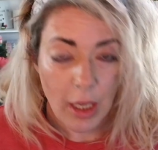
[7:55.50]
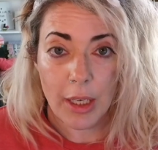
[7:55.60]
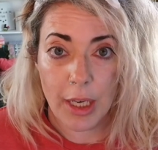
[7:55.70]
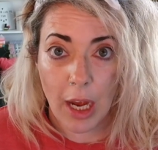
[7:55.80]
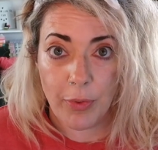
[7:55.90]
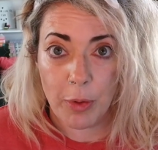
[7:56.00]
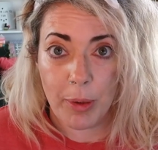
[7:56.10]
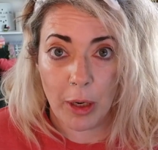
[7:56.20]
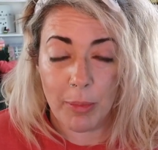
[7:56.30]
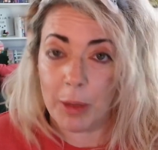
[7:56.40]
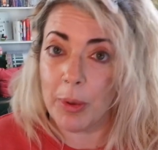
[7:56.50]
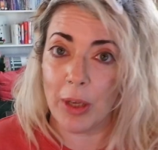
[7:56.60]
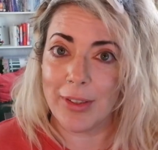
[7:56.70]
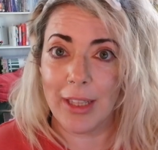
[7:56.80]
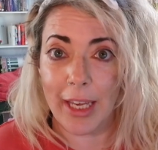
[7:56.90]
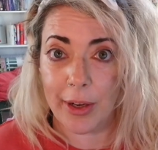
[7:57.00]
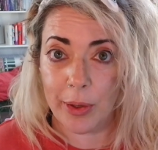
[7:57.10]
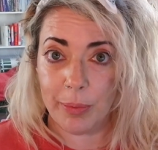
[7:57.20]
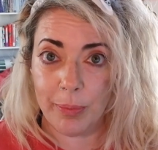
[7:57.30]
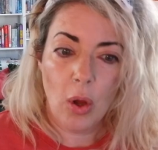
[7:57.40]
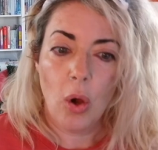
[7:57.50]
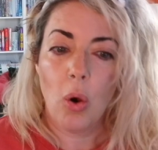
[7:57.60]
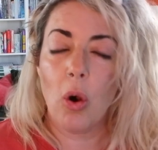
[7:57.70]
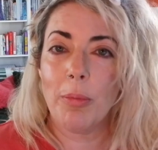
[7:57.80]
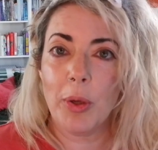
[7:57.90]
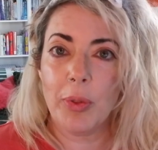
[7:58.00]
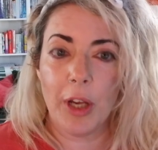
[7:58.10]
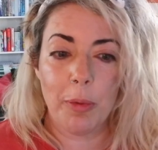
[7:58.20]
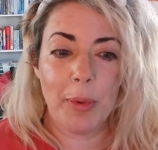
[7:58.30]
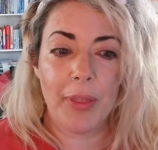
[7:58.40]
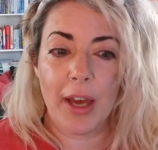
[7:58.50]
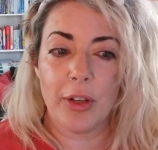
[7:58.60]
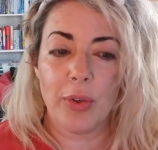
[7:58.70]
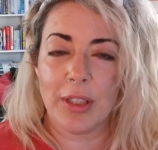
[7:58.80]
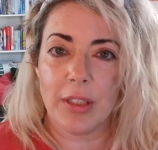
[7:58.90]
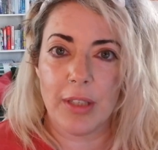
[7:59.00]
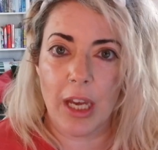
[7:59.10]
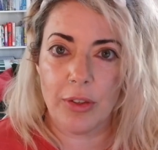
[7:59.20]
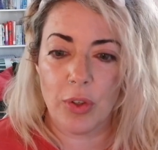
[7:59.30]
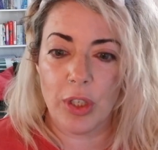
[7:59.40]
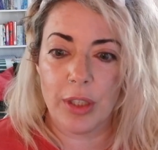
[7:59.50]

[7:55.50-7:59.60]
Now for the perimenopause layer. Hormone therapy that addresses estrogen